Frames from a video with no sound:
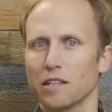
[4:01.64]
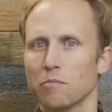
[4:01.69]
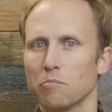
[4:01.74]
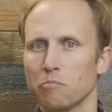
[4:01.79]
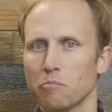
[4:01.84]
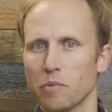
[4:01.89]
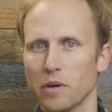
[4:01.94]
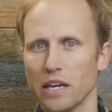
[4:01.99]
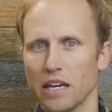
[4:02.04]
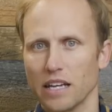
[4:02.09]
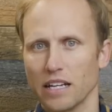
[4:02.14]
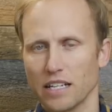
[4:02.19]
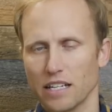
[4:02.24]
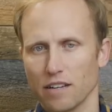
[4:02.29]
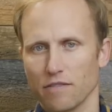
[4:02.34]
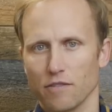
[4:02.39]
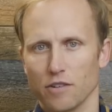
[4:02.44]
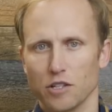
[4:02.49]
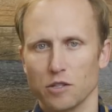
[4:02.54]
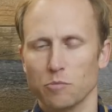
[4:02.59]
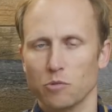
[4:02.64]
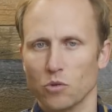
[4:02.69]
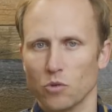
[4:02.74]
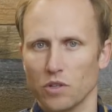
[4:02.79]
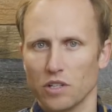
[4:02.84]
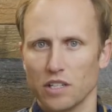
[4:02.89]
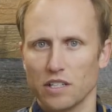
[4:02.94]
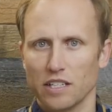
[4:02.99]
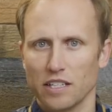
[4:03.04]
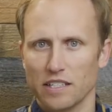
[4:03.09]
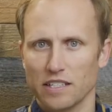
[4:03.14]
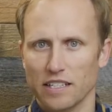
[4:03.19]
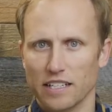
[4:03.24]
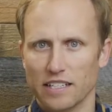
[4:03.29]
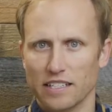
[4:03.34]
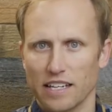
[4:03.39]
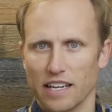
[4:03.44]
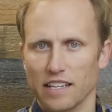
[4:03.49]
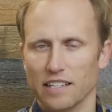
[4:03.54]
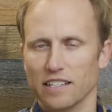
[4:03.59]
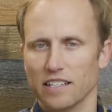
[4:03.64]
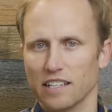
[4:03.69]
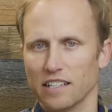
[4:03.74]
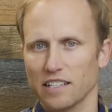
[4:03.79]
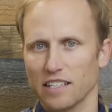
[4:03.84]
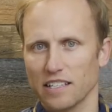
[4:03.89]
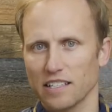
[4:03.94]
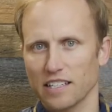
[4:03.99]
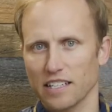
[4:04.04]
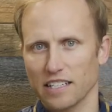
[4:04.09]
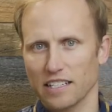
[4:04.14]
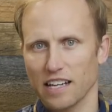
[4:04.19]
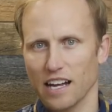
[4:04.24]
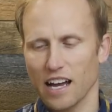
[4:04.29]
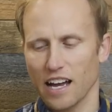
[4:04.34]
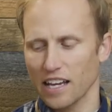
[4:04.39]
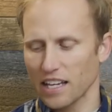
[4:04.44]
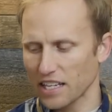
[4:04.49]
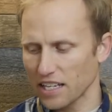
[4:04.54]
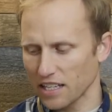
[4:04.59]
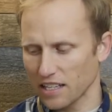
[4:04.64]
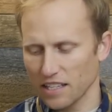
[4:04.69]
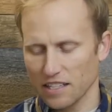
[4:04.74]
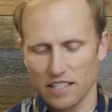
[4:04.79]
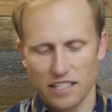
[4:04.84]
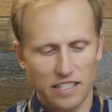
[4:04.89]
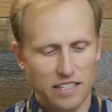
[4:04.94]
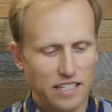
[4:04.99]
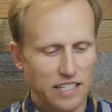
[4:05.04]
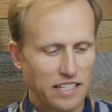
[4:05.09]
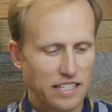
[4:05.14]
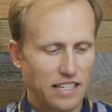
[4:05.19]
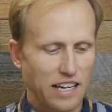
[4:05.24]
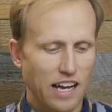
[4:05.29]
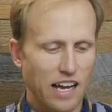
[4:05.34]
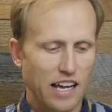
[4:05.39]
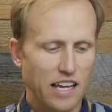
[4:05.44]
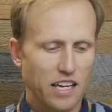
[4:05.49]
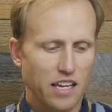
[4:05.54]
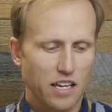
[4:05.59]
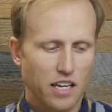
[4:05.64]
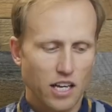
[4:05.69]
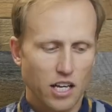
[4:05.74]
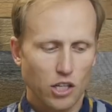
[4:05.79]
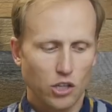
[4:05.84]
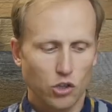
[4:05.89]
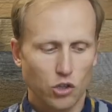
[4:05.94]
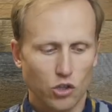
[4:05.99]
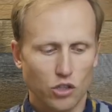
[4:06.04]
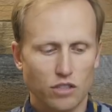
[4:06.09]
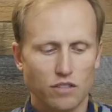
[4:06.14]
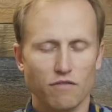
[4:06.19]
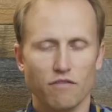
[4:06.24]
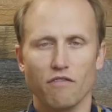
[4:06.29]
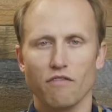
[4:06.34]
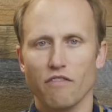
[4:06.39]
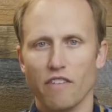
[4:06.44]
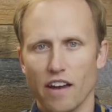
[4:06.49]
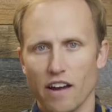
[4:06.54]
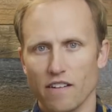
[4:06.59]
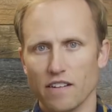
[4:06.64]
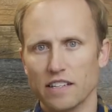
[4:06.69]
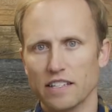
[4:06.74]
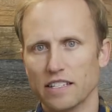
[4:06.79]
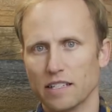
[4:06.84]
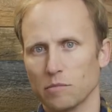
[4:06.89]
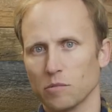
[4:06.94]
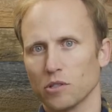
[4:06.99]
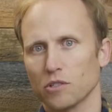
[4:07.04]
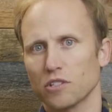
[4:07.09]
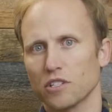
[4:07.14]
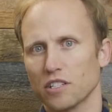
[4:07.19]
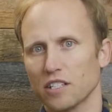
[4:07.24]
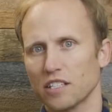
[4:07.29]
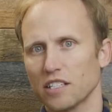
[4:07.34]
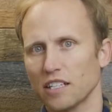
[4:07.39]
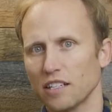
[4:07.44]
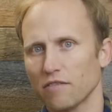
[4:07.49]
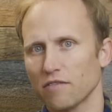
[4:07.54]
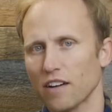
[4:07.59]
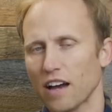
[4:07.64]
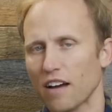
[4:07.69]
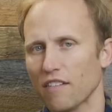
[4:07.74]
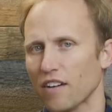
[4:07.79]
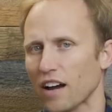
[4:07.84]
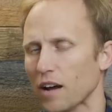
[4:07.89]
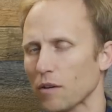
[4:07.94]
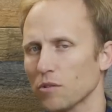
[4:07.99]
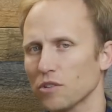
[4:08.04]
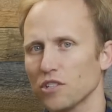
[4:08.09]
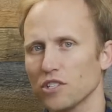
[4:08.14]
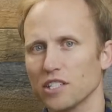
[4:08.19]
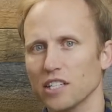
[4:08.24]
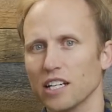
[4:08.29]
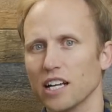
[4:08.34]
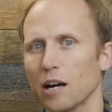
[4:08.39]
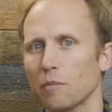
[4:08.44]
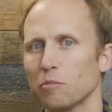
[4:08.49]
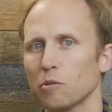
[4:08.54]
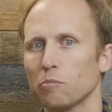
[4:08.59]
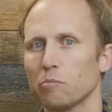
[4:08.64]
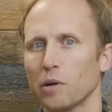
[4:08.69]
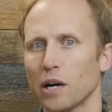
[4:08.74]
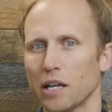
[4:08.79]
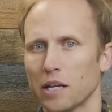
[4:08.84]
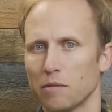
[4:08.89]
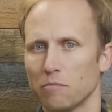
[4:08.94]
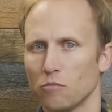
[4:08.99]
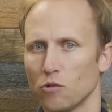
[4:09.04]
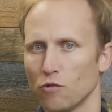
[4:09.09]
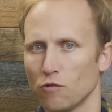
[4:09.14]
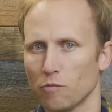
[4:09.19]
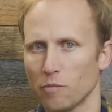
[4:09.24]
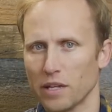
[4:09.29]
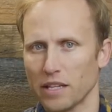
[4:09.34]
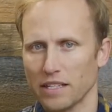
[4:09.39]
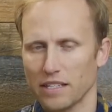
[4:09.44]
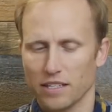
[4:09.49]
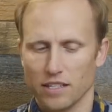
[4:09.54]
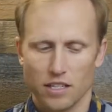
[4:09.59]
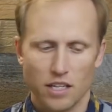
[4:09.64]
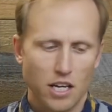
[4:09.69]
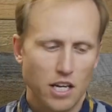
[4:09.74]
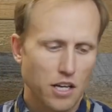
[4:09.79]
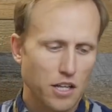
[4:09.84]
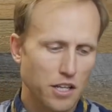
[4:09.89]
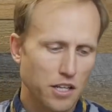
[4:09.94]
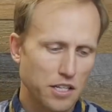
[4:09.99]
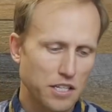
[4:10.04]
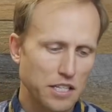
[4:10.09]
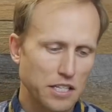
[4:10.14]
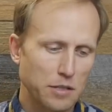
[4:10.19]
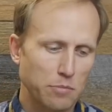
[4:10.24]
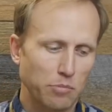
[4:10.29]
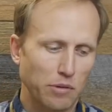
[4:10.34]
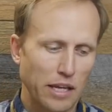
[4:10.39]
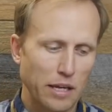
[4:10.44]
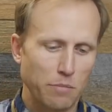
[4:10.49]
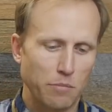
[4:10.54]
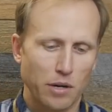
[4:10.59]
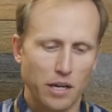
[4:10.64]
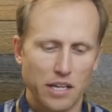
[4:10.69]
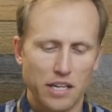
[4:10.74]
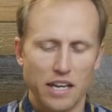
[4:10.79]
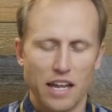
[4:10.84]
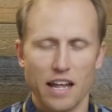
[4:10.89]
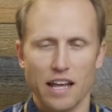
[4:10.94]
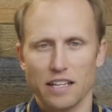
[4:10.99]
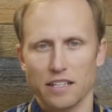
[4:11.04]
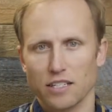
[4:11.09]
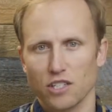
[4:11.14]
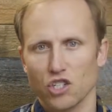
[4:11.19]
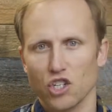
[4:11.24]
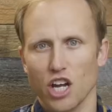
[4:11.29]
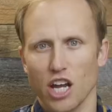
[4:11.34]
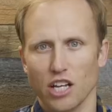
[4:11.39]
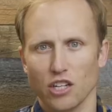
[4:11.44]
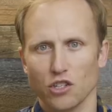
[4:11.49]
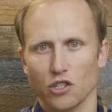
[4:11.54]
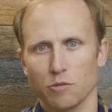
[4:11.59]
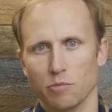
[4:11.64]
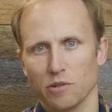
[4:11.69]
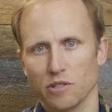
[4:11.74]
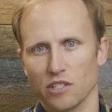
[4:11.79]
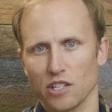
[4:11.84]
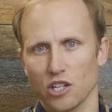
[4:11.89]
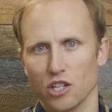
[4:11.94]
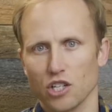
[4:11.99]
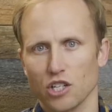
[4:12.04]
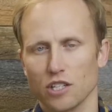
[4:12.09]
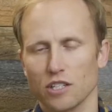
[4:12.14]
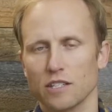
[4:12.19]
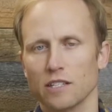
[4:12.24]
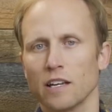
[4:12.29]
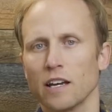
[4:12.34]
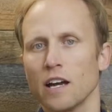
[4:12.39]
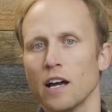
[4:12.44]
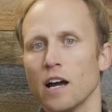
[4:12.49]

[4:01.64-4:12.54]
the big difference between the T6S and the T6i. Again, the T6i looks very similar to the T5i with just a couple button movements. Uh, the display button has changed positions.